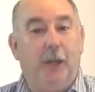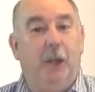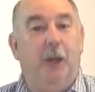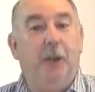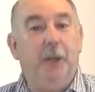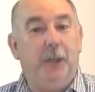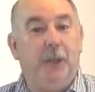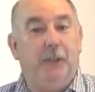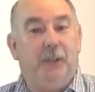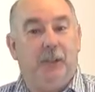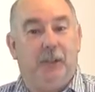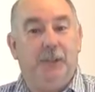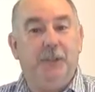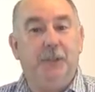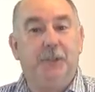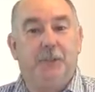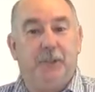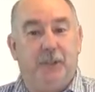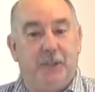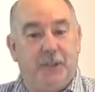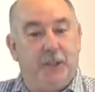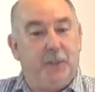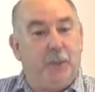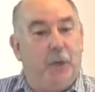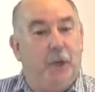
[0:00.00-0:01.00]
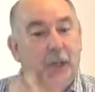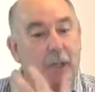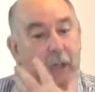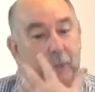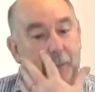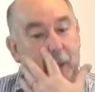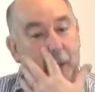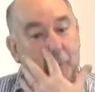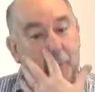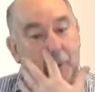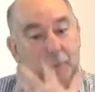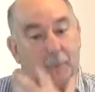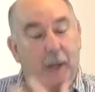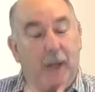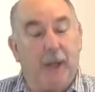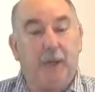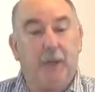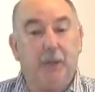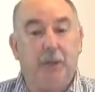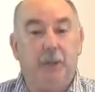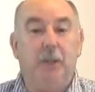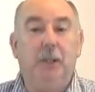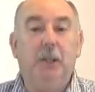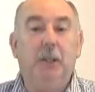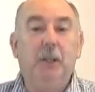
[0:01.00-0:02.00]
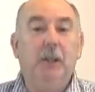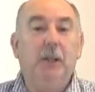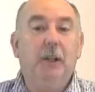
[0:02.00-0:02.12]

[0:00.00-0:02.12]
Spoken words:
load error injuries, that's what I keep coming back to.